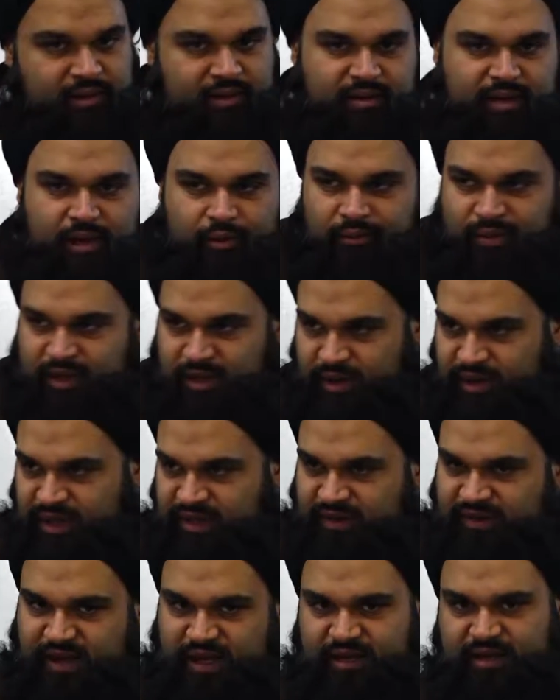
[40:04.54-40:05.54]
ta'wil. They
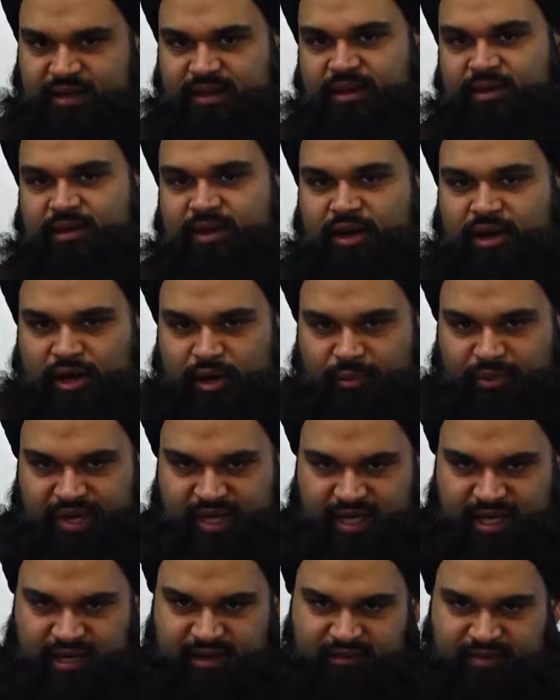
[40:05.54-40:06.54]
stuck to the
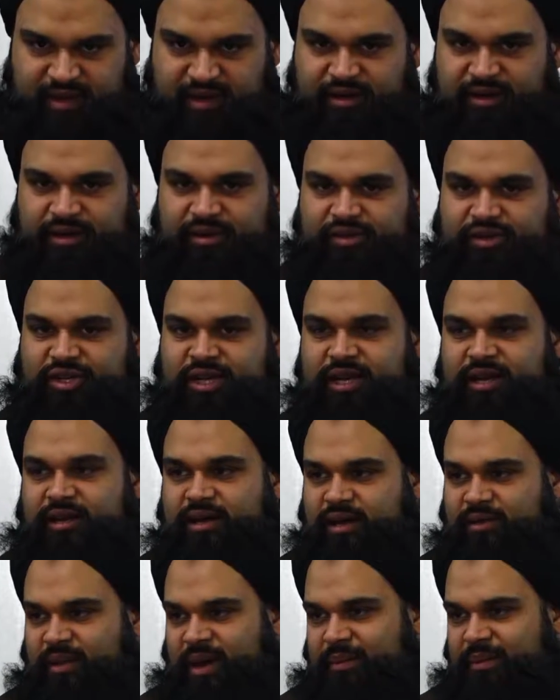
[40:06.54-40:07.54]
opinion of their
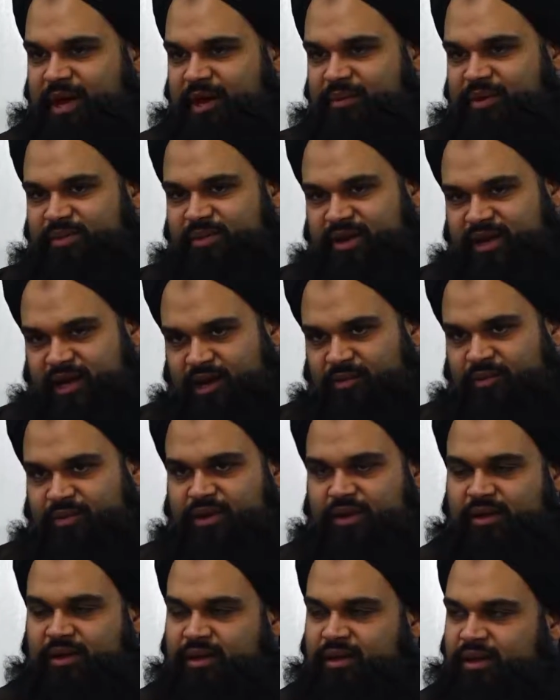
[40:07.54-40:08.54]
Shaykh Imam Ahmad bin
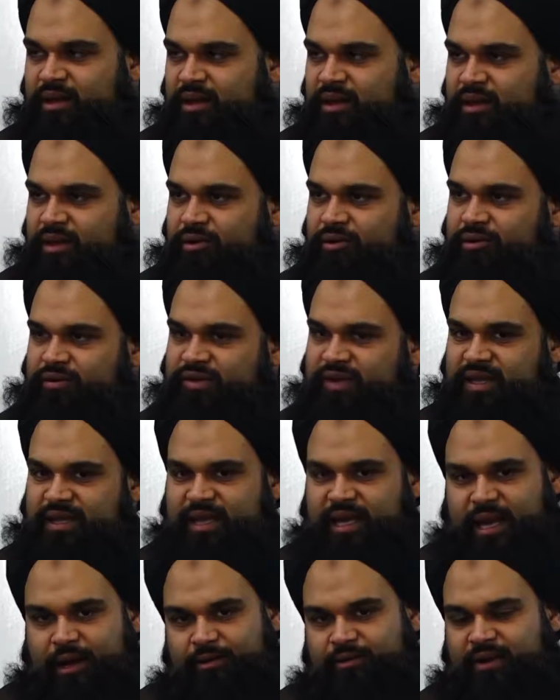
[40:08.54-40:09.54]
Hanbal, who said
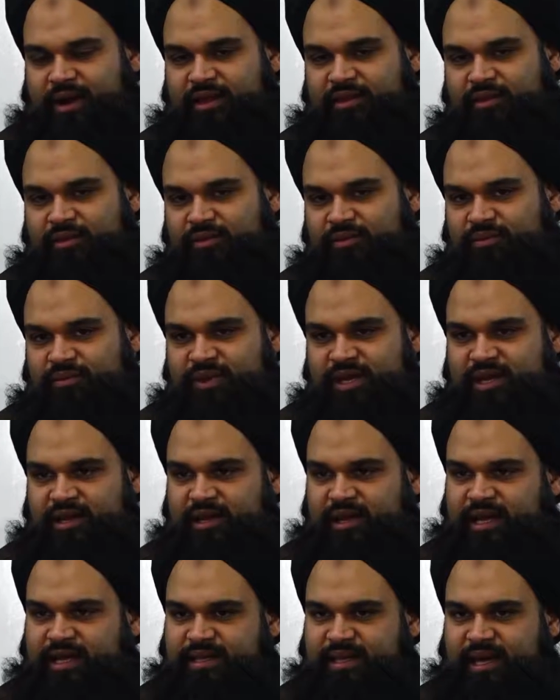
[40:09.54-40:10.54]
that I would rather meet
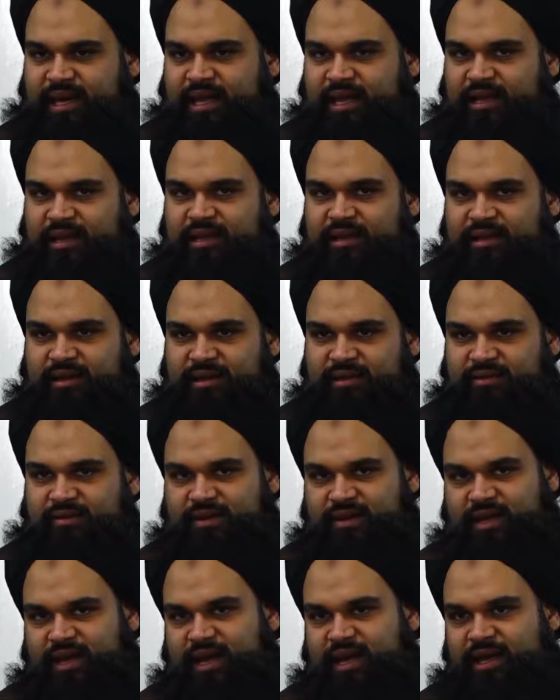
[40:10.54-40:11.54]
Allah Ta'ala guilty of
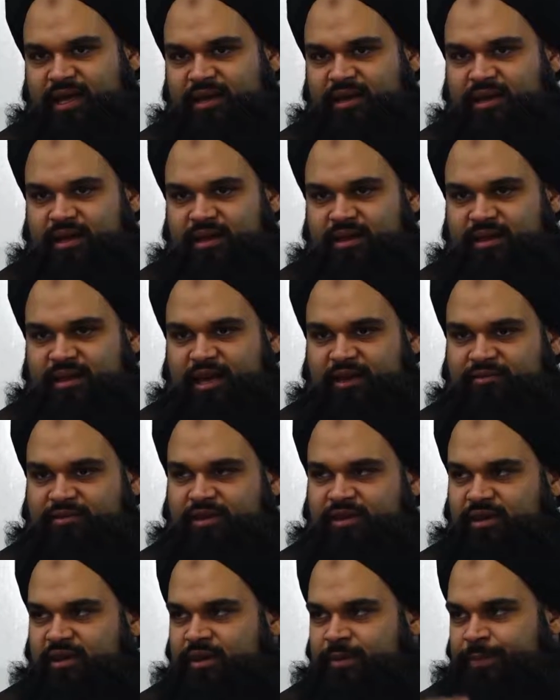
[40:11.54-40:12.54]
zina and
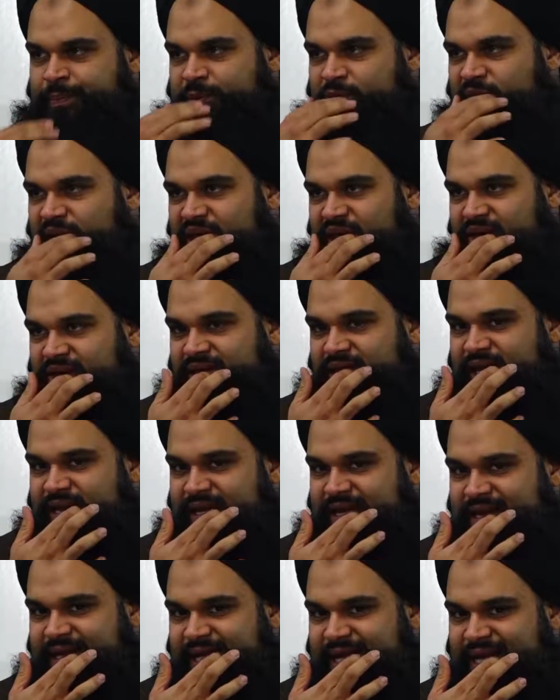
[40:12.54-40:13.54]
theft rather
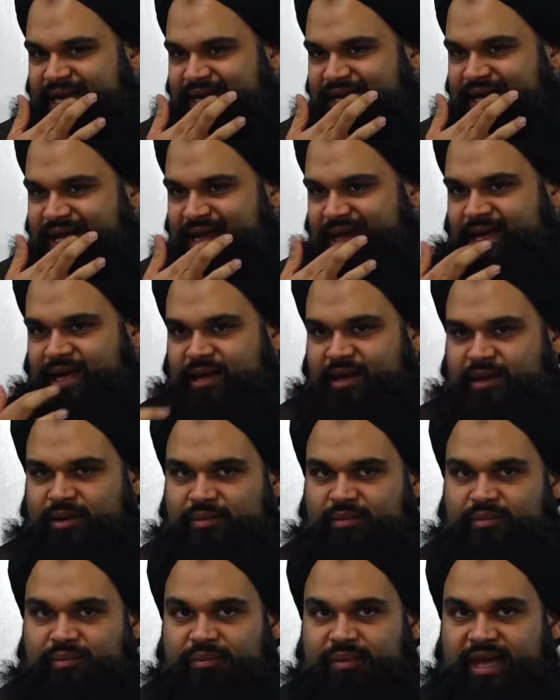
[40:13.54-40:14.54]
than
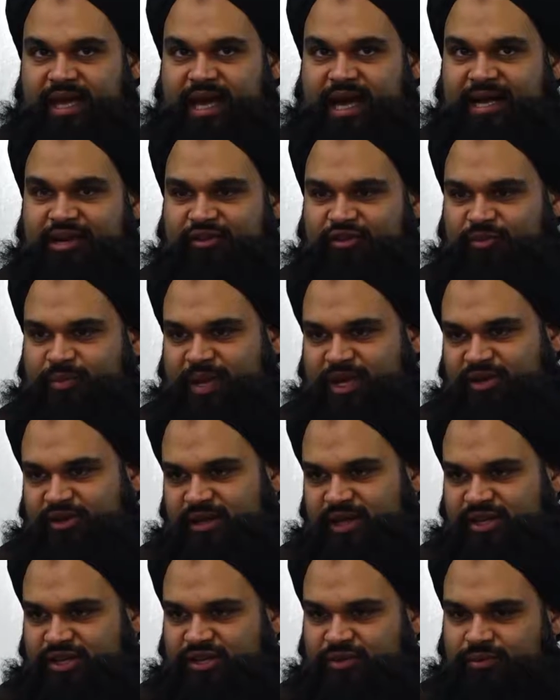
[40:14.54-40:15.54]
make idle
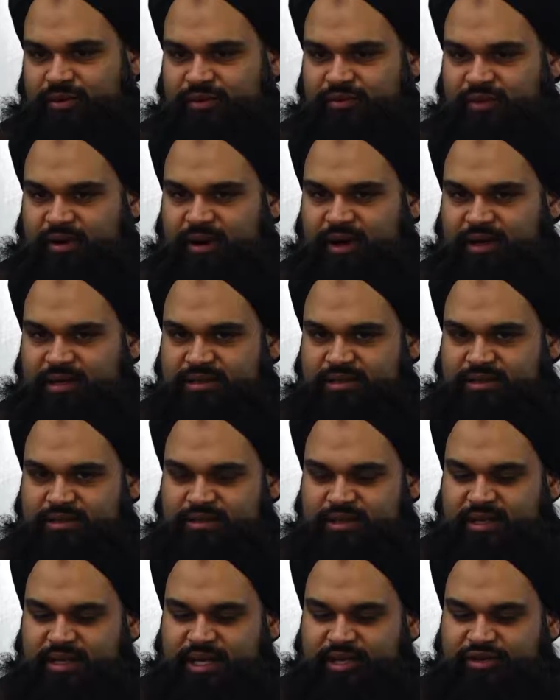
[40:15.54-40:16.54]
speculation with regards
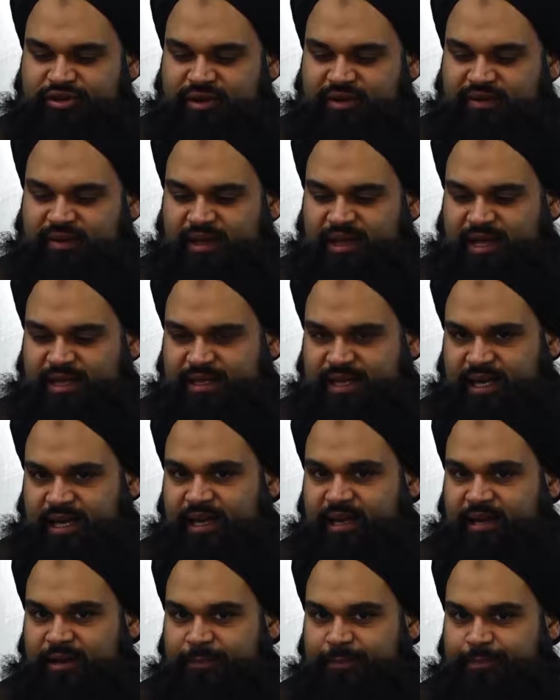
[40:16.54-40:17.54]
to the nature of Allah
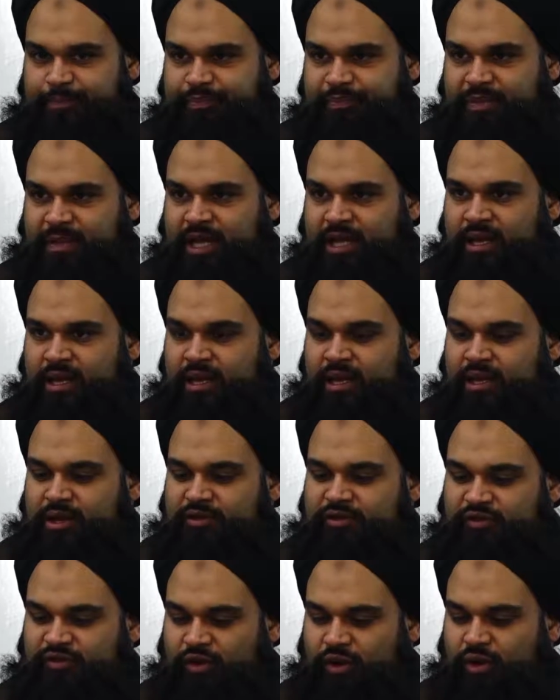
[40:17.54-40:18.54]
Ta'ala.
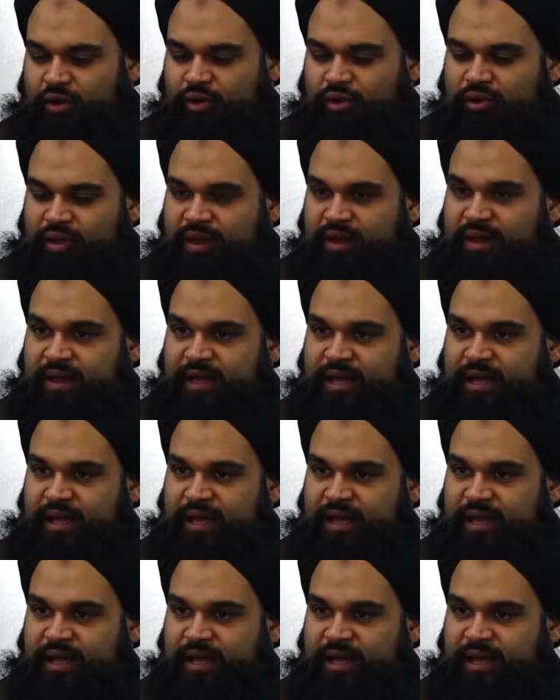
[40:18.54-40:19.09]
So